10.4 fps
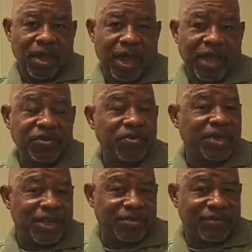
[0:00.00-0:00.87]
and you
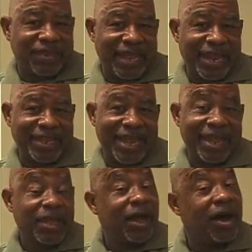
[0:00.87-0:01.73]
can understand
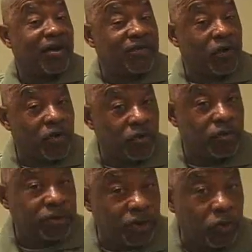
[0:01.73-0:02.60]
that of who
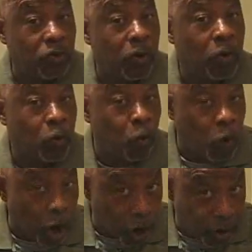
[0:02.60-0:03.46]
you
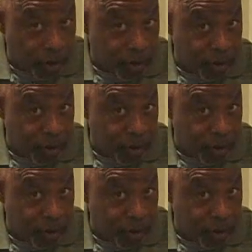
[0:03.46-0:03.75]
were